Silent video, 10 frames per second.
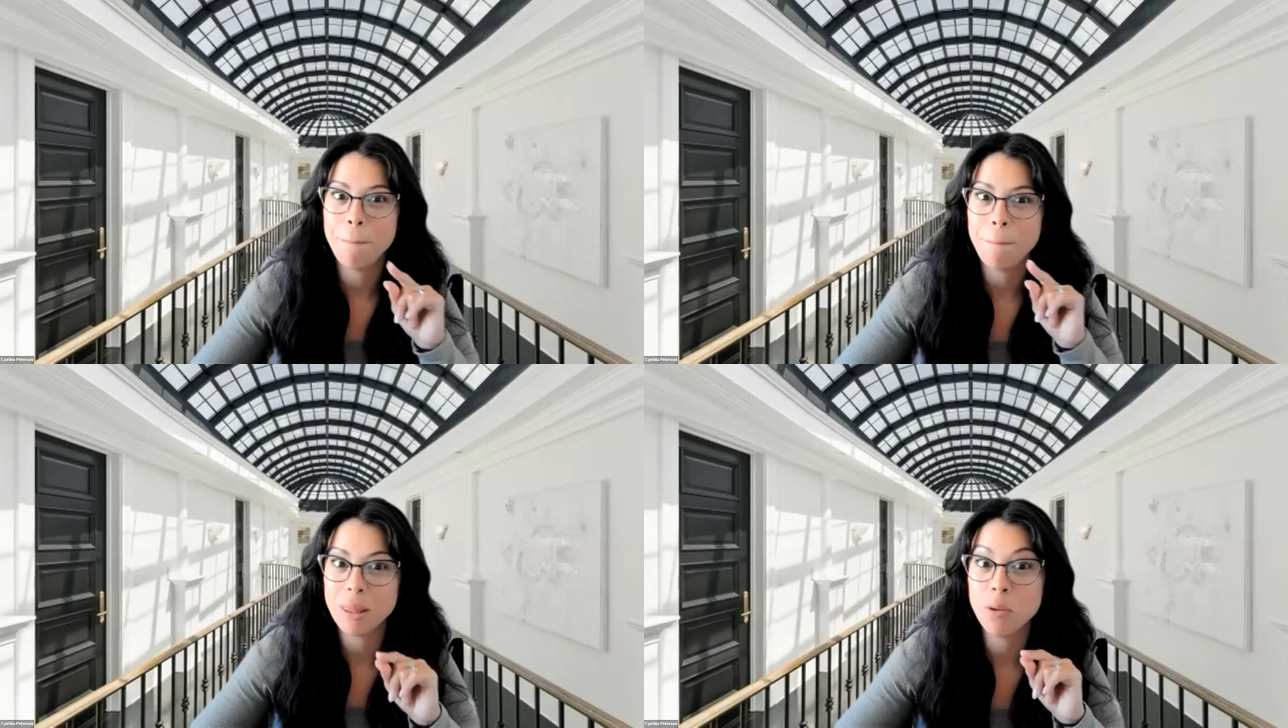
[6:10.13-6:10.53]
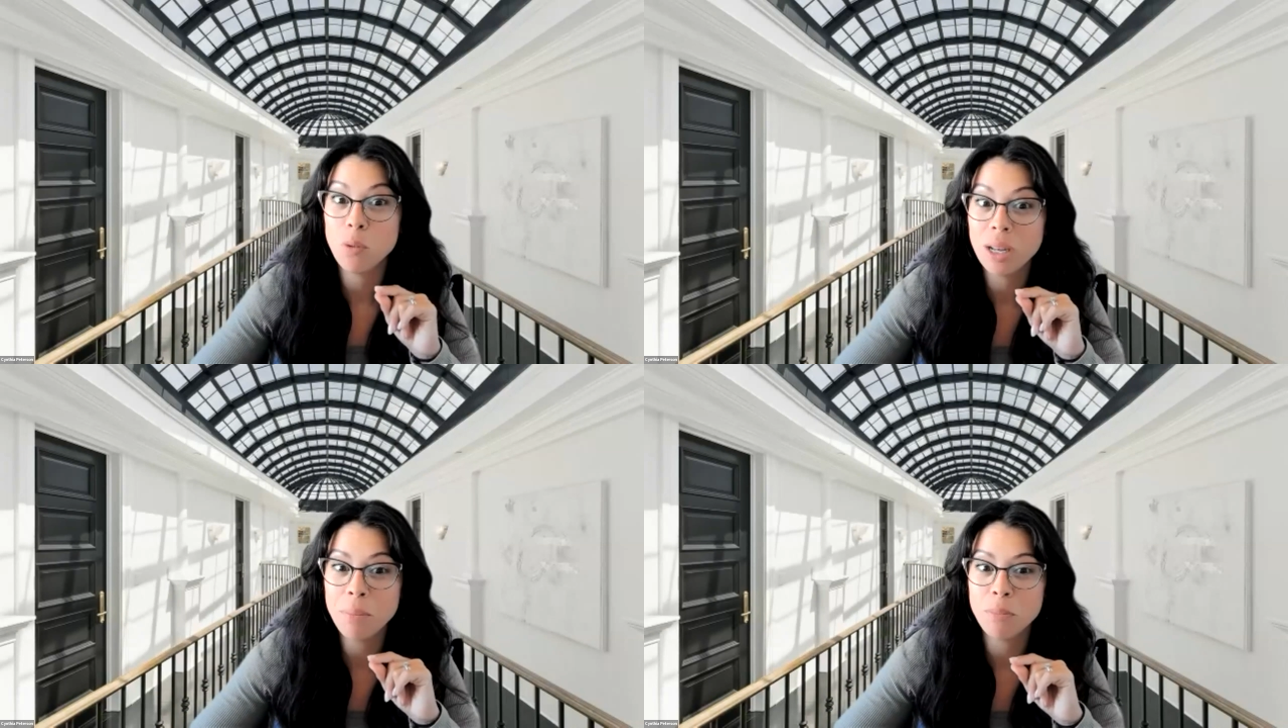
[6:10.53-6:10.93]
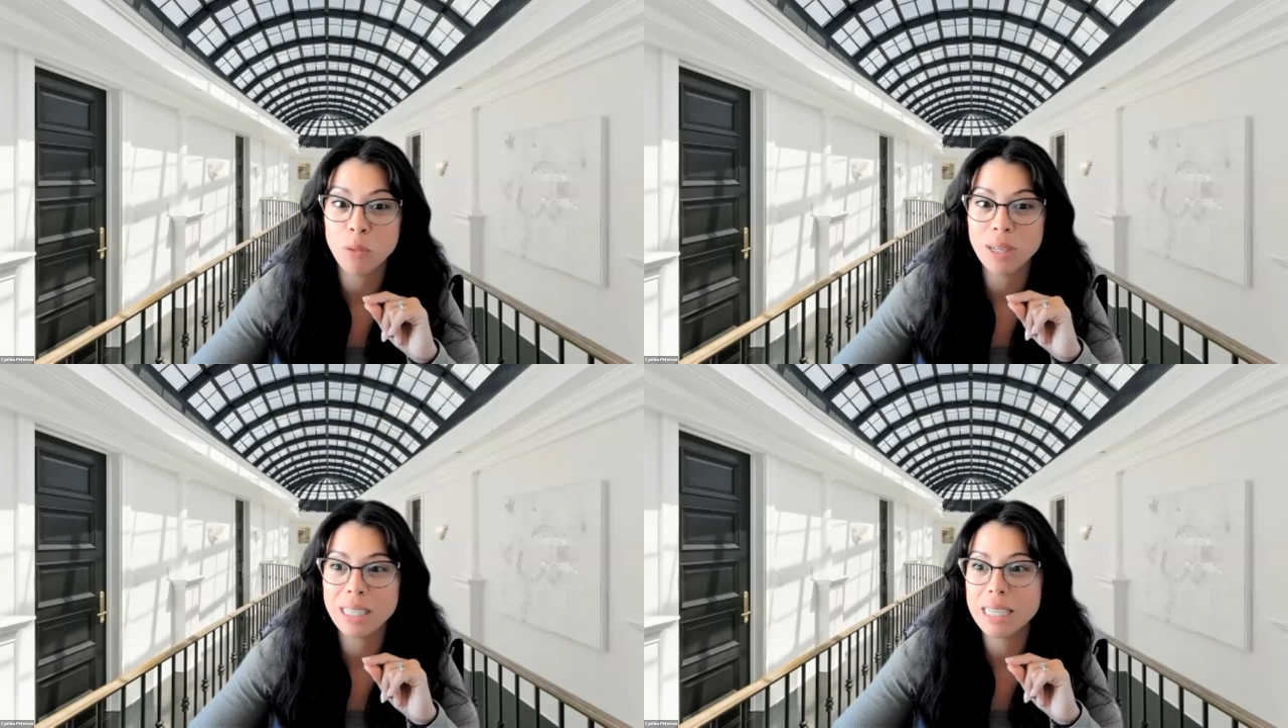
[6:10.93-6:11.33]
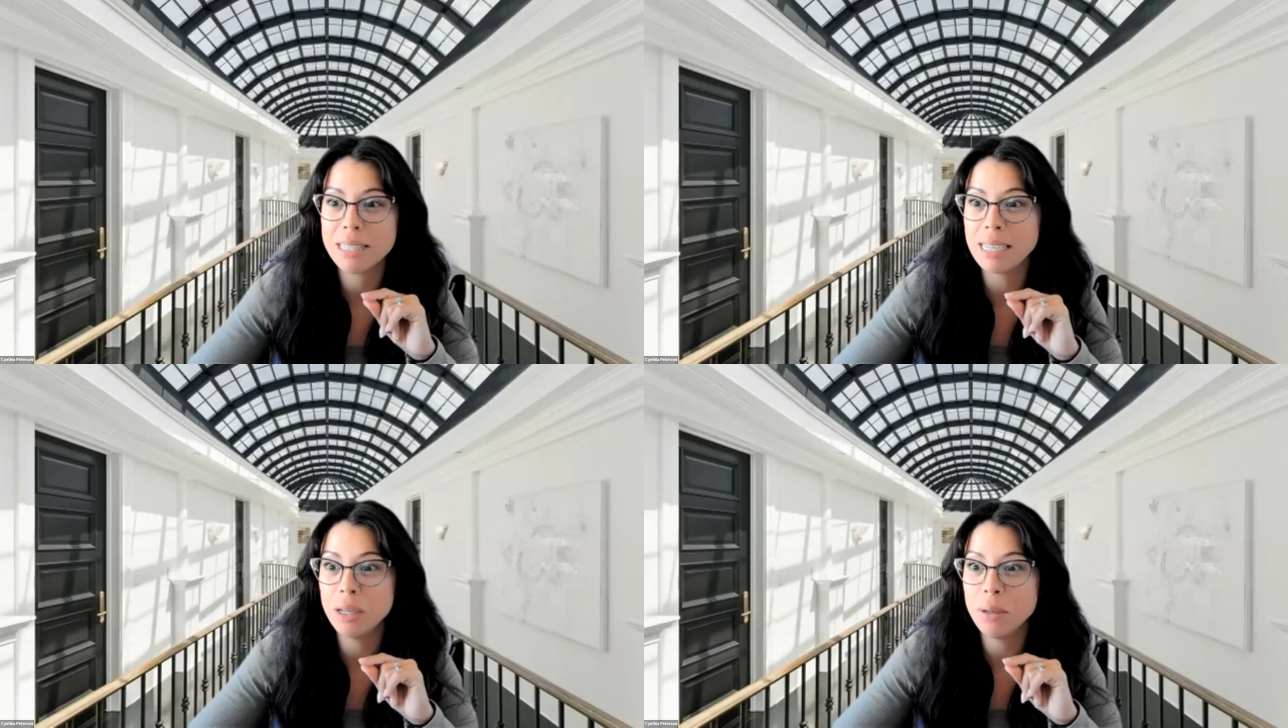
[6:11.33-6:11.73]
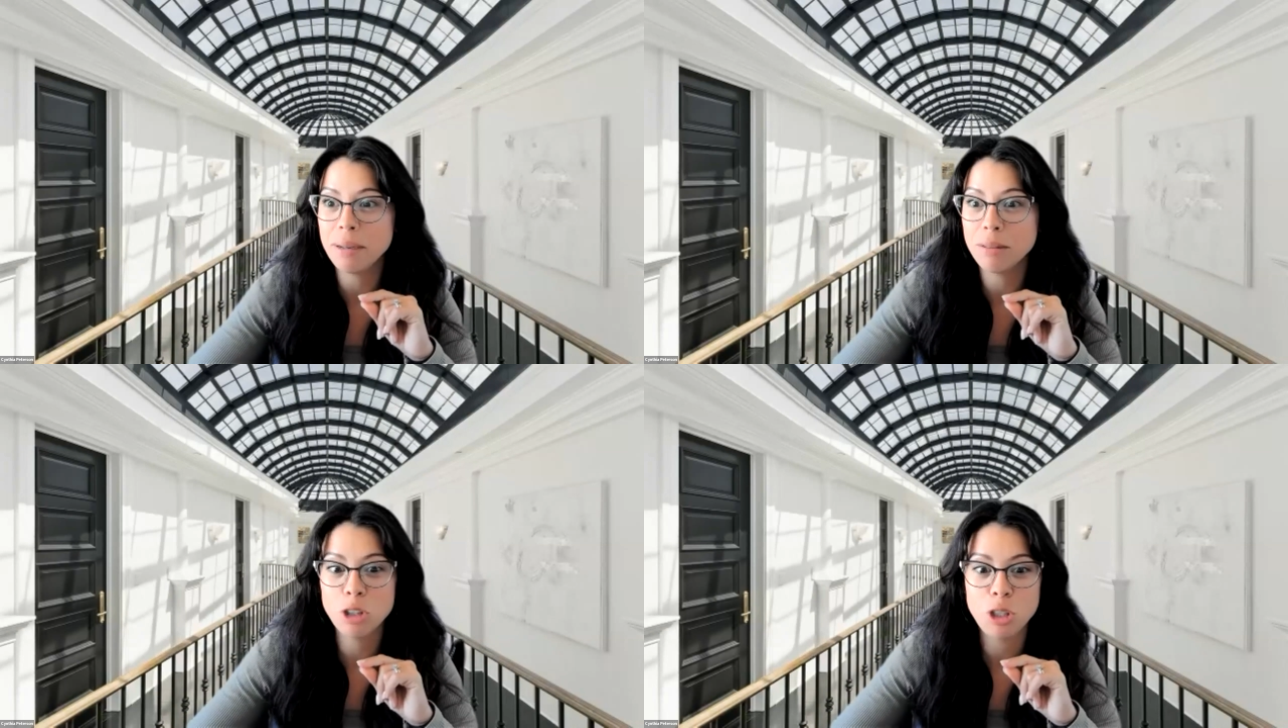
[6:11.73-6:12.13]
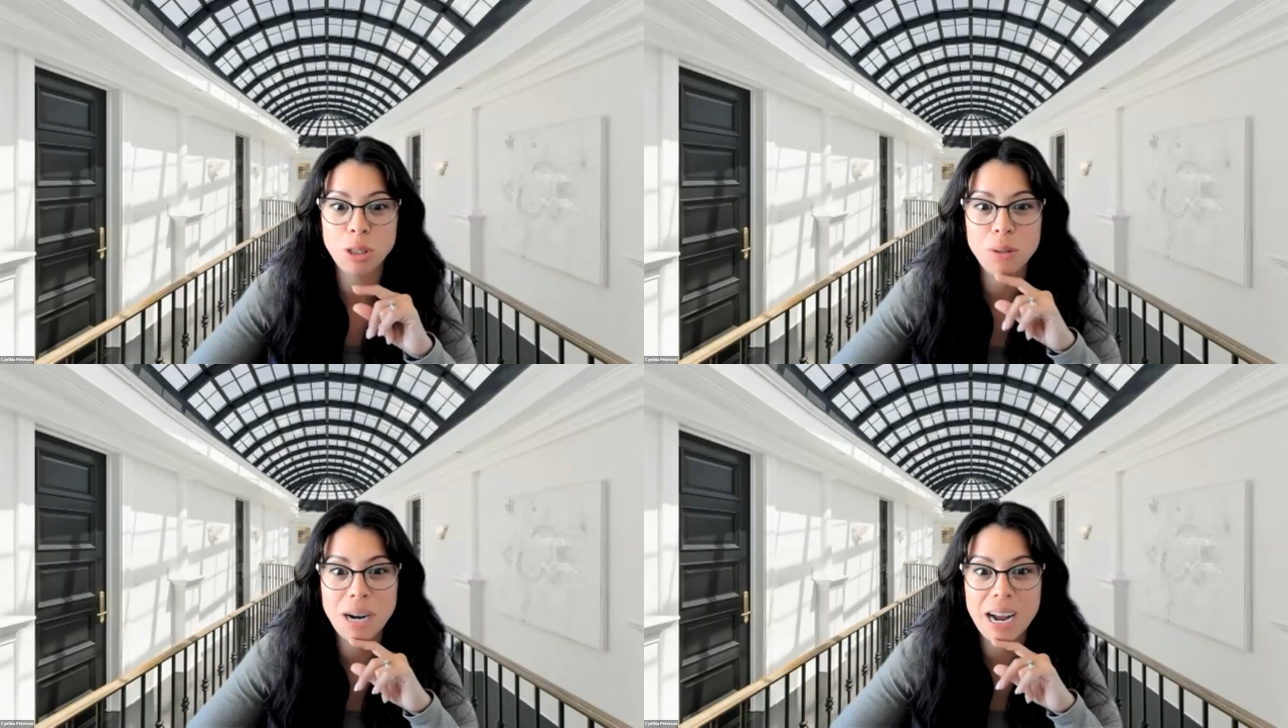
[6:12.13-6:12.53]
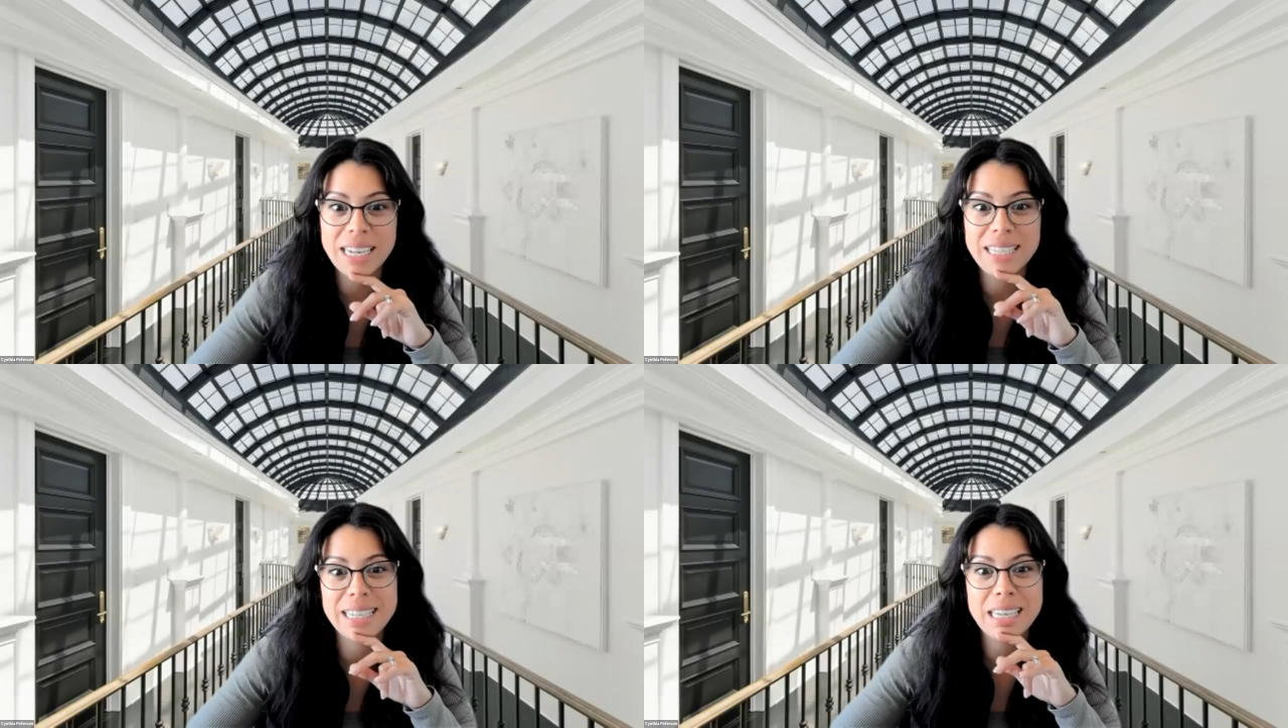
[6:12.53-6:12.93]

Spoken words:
But the one I'm really excited about to show you guys